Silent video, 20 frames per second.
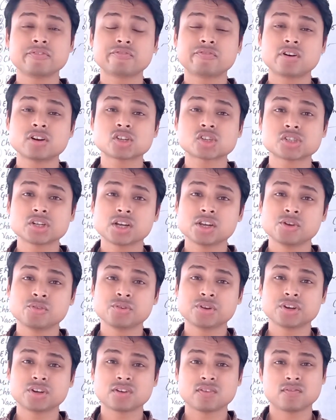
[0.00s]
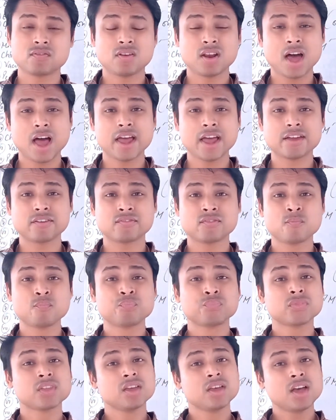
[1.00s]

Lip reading: and functional unit of life.